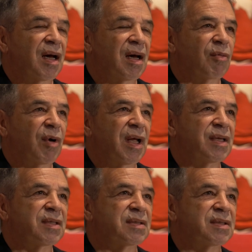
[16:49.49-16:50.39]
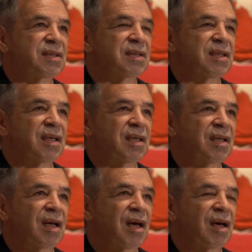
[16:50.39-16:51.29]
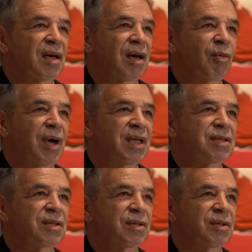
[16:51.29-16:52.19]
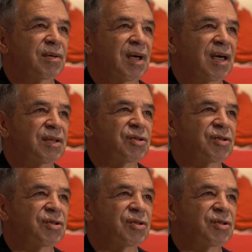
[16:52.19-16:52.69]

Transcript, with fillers: I went, I went to uh,